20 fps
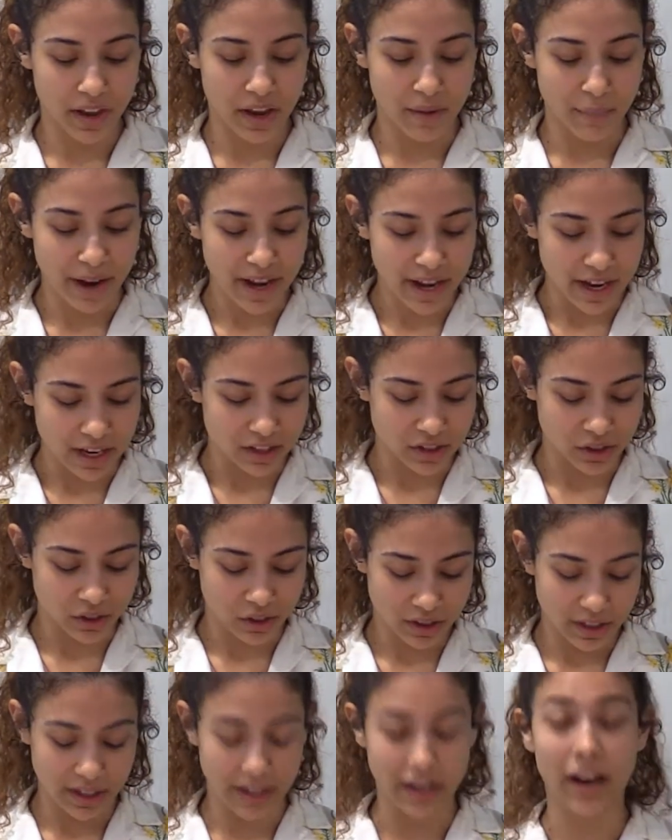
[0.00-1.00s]
And my
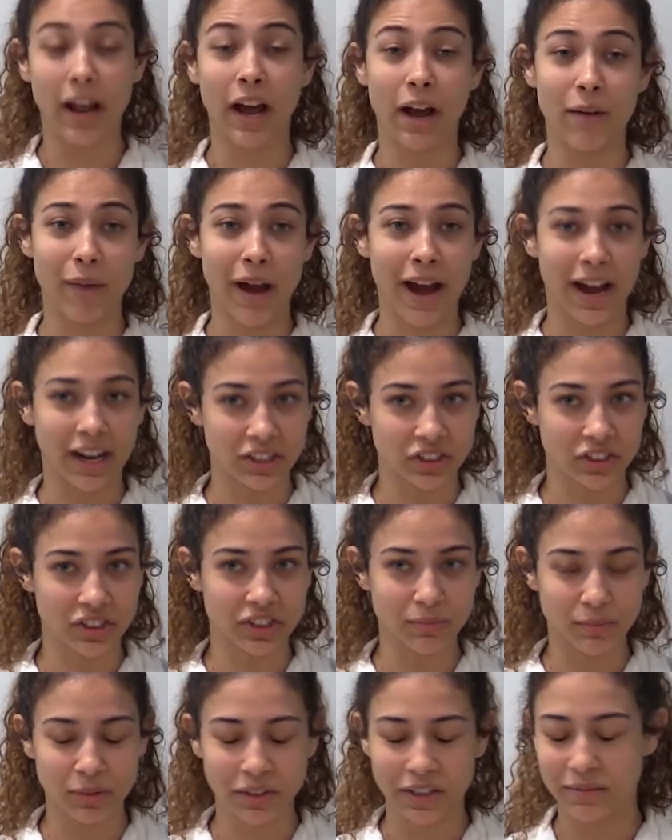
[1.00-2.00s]
answer, and I'm
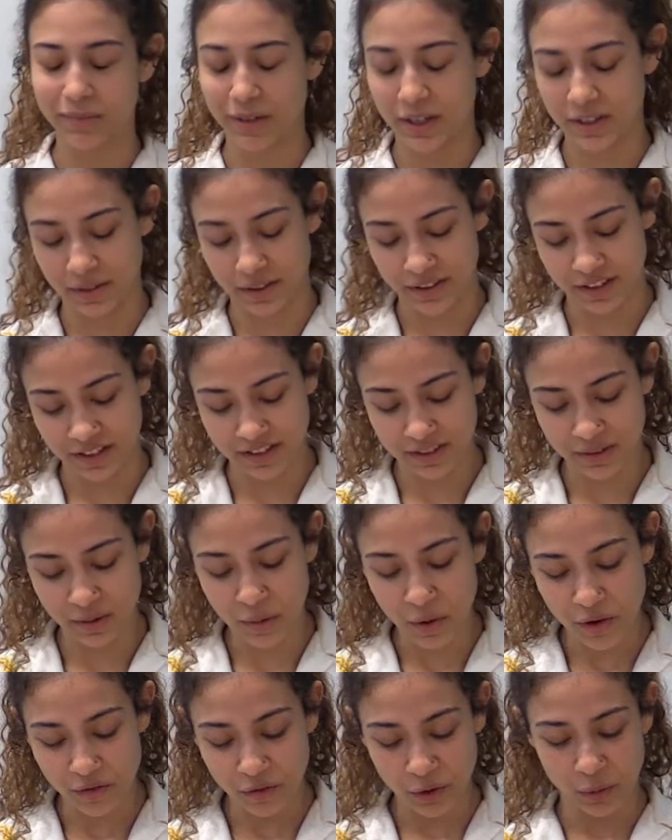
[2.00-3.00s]
actually pretty embarrassed with this,
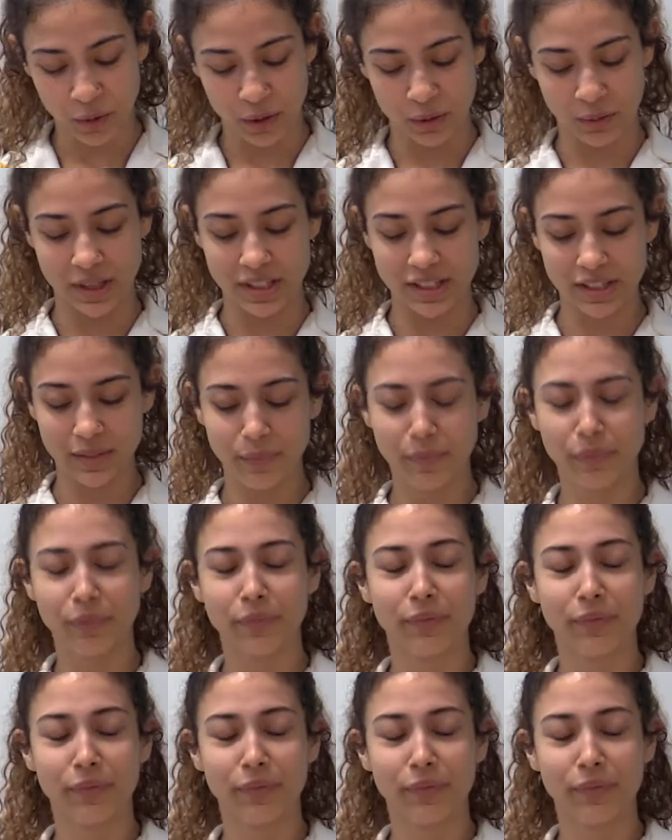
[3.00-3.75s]
word for word was,